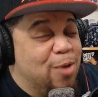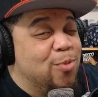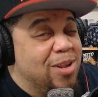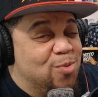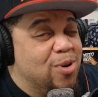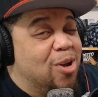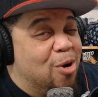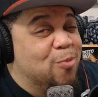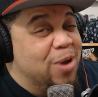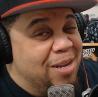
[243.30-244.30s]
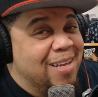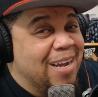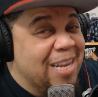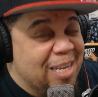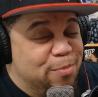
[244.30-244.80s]
was one already,
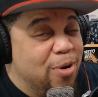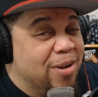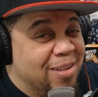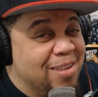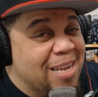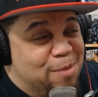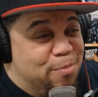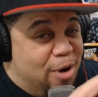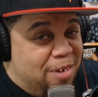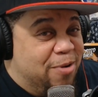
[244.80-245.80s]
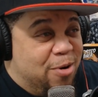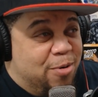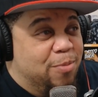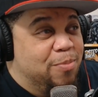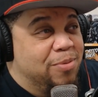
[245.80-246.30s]
and he's part of
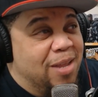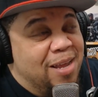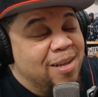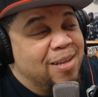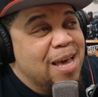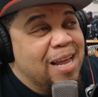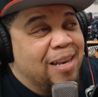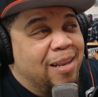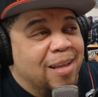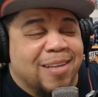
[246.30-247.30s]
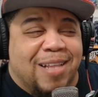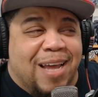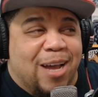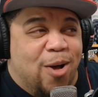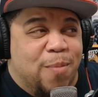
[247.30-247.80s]
her thing. It looks
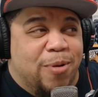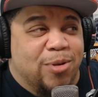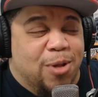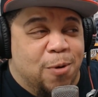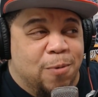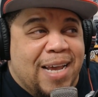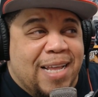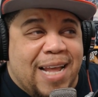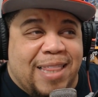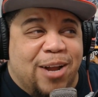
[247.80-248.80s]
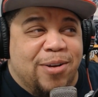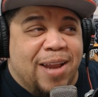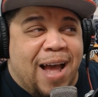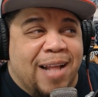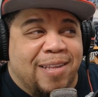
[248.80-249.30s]
like almost though that they're
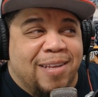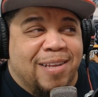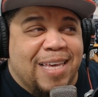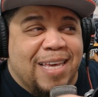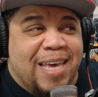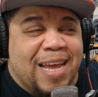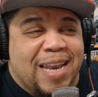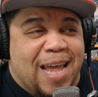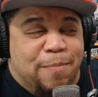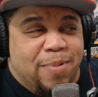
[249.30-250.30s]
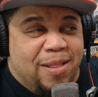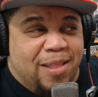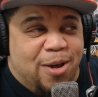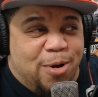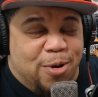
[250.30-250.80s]
not kidnapping
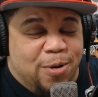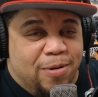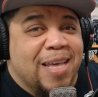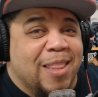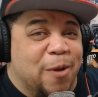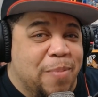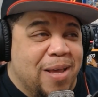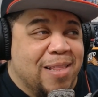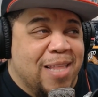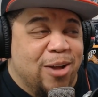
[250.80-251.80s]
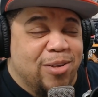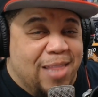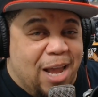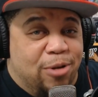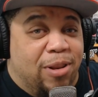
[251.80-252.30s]
her. There's
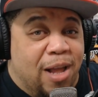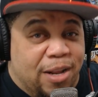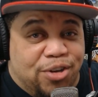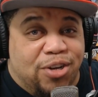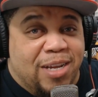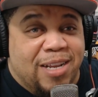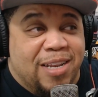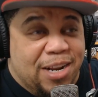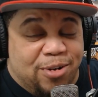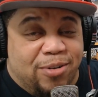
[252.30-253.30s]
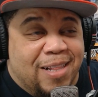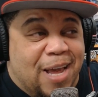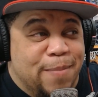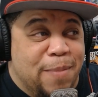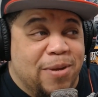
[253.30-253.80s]
their lunch and dinner.
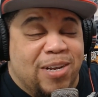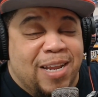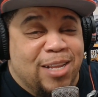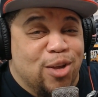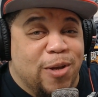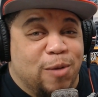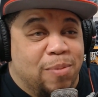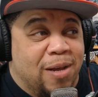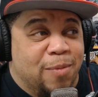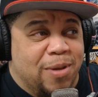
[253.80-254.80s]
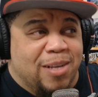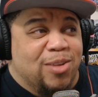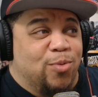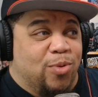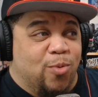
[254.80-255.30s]
Like maybe she needs so much blood
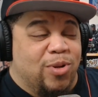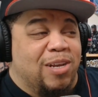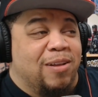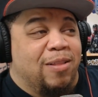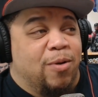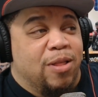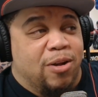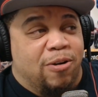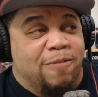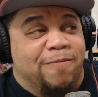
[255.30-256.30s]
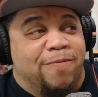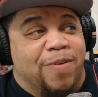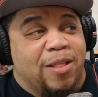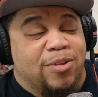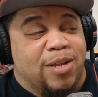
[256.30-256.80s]
because when the other girl
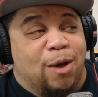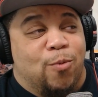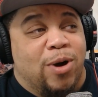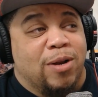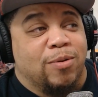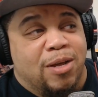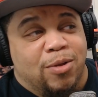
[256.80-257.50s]
fell into that one